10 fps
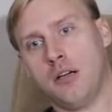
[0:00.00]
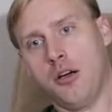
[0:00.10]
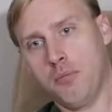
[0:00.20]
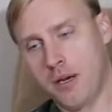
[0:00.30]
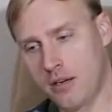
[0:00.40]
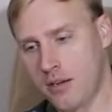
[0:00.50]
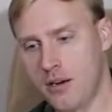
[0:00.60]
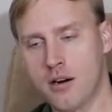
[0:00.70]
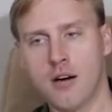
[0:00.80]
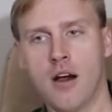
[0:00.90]
But
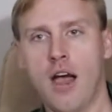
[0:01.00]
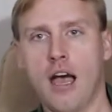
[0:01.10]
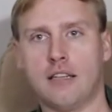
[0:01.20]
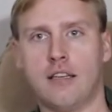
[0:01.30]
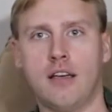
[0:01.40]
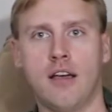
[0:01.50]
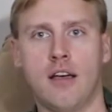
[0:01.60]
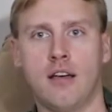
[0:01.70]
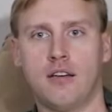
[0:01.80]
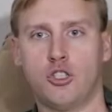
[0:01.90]
here at the
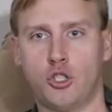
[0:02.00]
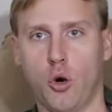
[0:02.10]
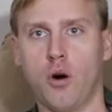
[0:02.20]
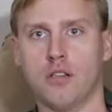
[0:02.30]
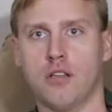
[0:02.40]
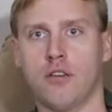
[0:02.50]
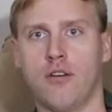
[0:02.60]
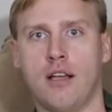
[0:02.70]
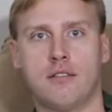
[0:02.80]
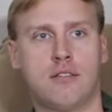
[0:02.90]
shores of the
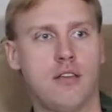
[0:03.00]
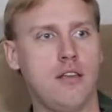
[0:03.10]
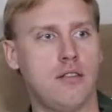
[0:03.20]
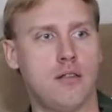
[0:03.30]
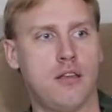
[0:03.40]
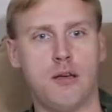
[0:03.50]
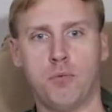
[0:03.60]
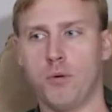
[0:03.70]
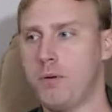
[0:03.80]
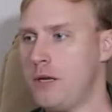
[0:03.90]
Red Sea, the
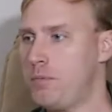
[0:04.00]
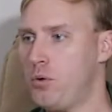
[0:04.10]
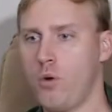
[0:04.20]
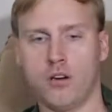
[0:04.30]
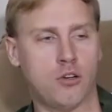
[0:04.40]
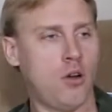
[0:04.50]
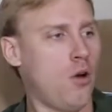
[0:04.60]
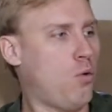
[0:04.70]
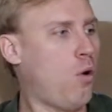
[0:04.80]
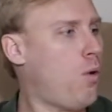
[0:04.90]
Hebrew people wondered,
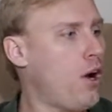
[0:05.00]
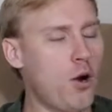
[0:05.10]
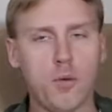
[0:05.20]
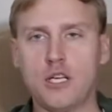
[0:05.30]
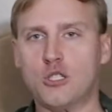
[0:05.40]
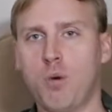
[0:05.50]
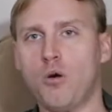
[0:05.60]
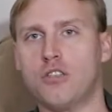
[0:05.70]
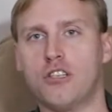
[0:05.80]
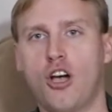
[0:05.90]
well, where are we
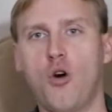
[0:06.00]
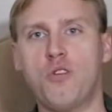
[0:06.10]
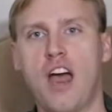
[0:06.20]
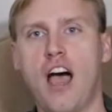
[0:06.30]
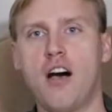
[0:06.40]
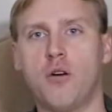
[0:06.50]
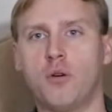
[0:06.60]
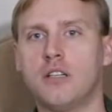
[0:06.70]
supposed to go now?